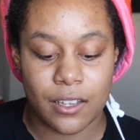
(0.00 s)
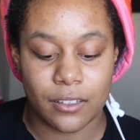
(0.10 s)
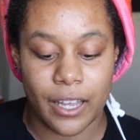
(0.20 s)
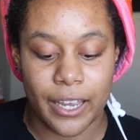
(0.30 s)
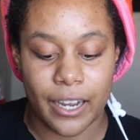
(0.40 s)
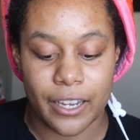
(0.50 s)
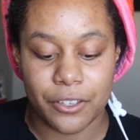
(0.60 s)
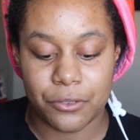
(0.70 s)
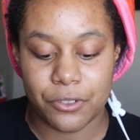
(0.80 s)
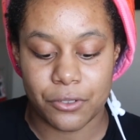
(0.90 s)
like I
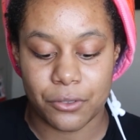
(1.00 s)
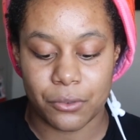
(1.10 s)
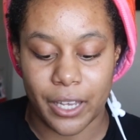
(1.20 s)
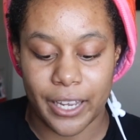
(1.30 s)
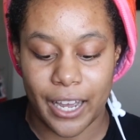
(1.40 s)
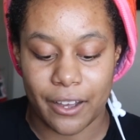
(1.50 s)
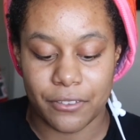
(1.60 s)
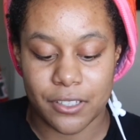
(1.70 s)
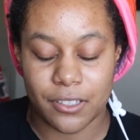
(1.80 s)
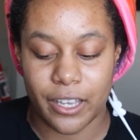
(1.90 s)
used to like have
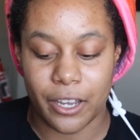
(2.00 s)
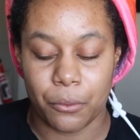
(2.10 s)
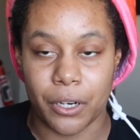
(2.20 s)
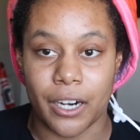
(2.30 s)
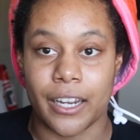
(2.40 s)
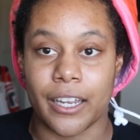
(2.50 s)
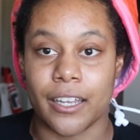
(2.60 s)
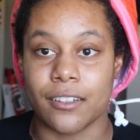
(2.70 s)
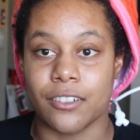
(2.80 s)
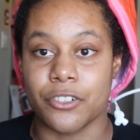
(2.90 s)
this thing where
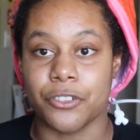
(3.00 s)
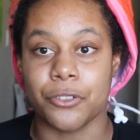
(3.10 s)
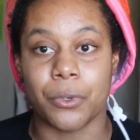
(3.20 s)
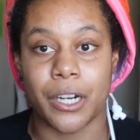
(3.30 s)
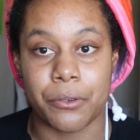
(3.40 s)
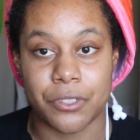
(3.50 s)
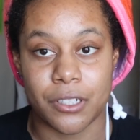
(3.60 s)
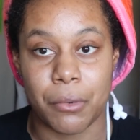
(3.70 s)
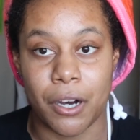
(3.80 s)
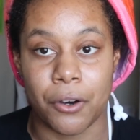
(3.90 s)
I knew when I was
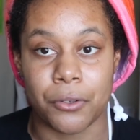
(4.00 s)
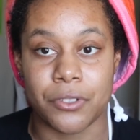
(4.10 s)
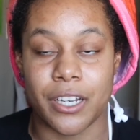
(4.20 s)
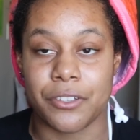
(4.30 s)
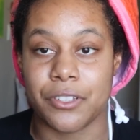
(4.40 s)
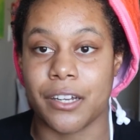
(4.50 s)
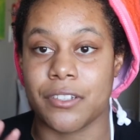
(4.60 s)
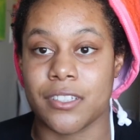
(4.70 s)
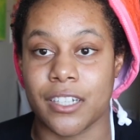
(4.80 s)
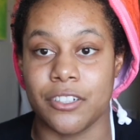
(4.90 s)
gonna post I used to have
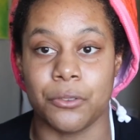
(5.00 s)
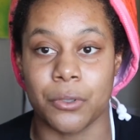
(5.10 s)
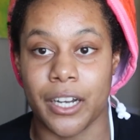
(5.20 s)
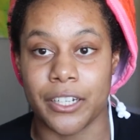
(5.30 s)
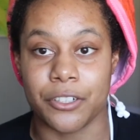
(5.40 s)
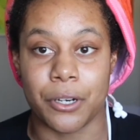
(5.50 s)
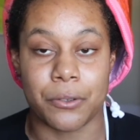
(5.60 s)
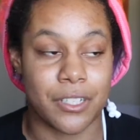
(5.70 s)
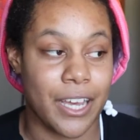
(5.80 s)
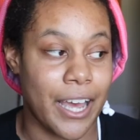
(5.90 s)
this schedule where I knew I
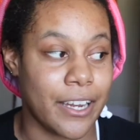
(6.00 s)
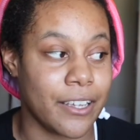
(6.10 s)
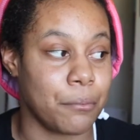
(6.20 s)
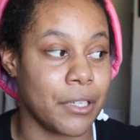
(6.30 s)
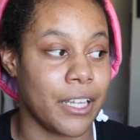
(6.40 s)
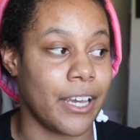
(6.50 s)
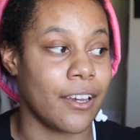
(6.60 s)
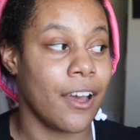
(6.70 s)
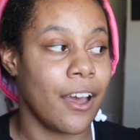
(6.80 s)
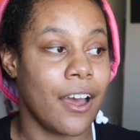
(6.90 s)
was gonna edit but like
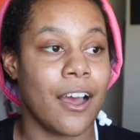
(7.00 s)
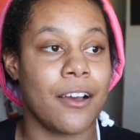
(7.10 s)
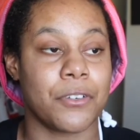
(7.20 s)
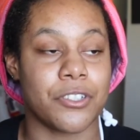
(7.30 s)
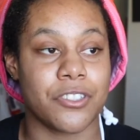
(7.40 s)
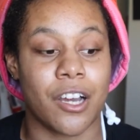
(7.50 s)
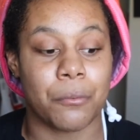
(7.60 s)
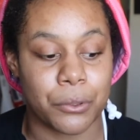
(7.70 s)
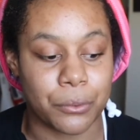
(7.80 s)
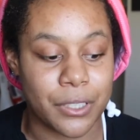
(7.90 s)
for
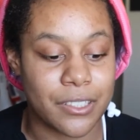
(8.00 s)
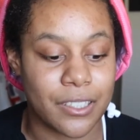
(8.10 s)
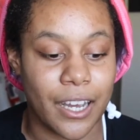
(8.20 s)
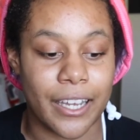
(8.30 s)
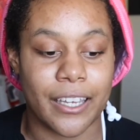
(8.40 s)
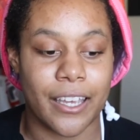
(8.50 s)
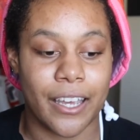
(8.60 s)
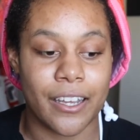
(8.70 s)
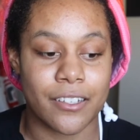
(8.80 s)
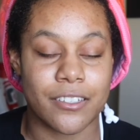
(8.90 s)
some reason I
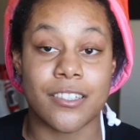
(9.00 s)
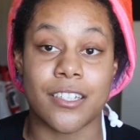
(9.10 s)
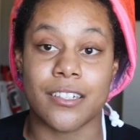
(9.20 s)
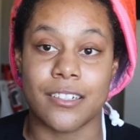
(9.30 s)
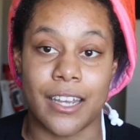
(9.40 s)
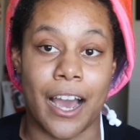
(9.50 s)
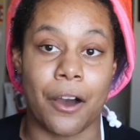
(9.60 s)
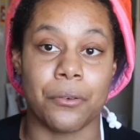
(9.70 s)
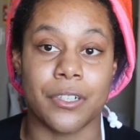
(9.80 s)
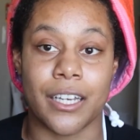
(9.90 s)
can't sit
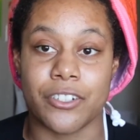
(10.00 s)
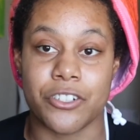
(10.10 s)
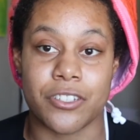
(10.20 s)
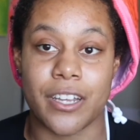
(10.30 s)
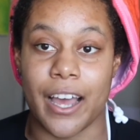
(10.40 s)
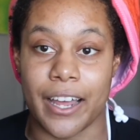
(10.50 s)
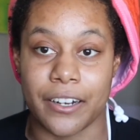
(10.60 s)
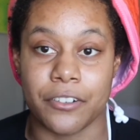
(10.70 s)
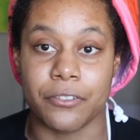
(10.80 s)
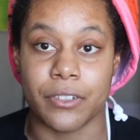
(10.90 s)
down and just
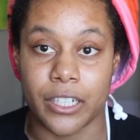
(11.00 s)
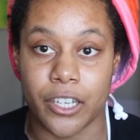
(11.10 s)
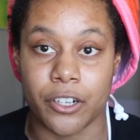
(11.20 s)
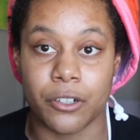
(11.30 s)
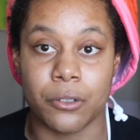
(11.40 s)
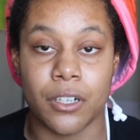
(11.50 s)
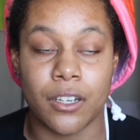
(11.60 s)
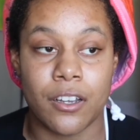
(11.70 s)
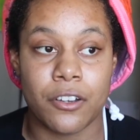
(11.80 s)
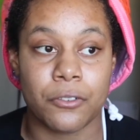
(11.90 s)
edit a video
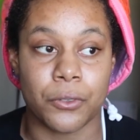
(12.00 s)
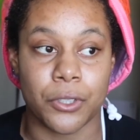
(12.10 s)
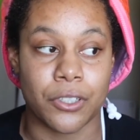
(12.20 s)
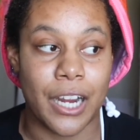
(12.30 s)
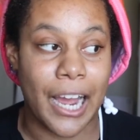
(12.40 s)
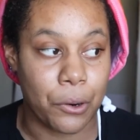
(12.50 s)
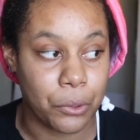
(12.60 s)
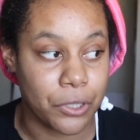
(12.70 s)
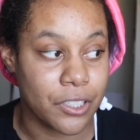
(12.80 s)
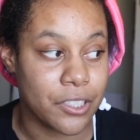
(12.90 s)
for
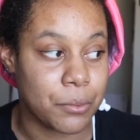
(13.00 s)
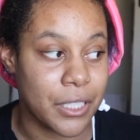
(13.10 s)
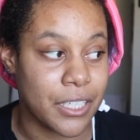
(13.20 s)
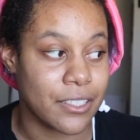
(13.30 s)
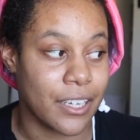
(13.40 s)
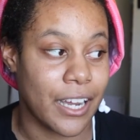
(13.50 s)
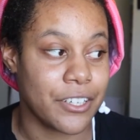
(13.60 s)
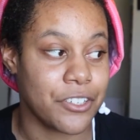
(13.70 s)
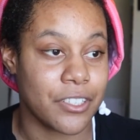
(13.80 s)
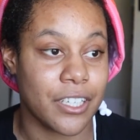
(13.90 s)
hours because like I just